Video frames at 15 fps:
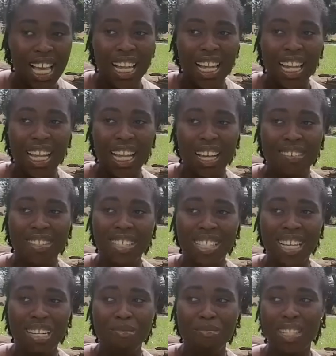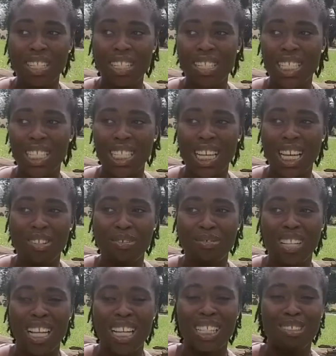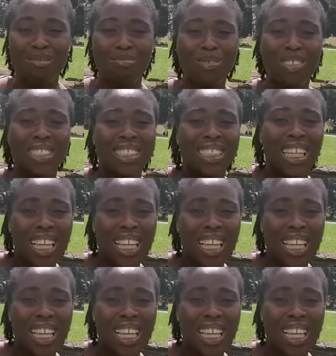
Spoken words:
Like I've said, mini twist is kind of like the most